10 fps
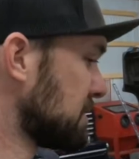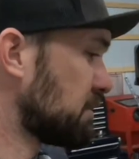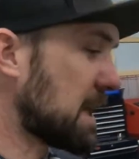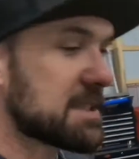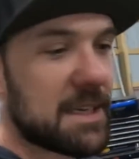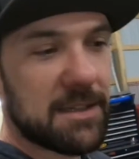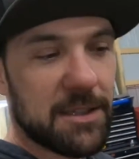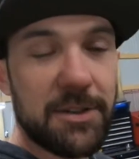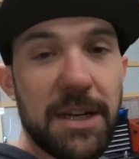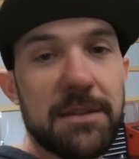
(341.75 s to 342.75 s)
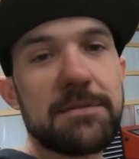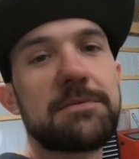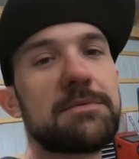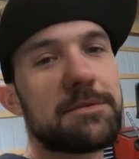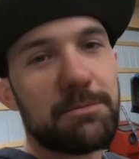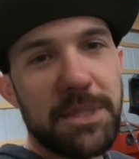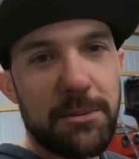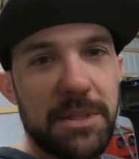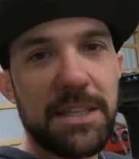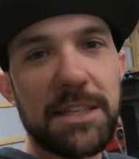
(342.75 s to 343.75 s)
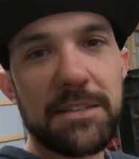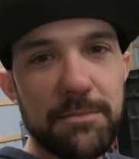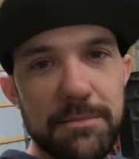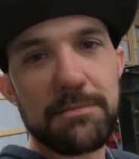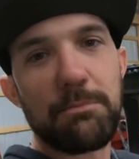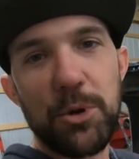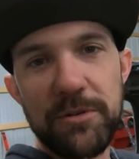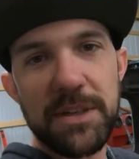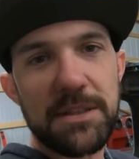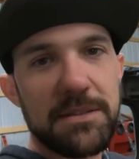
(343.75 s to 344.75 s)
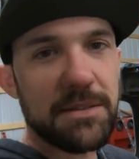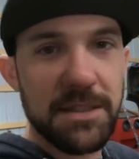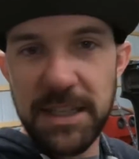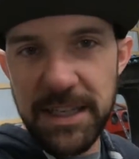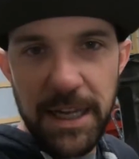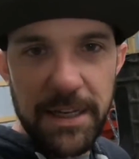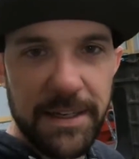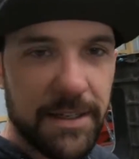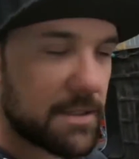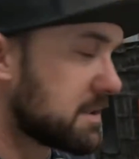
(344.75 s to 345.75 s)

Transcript: back down on the ground, be able to get it moving, get it out of here,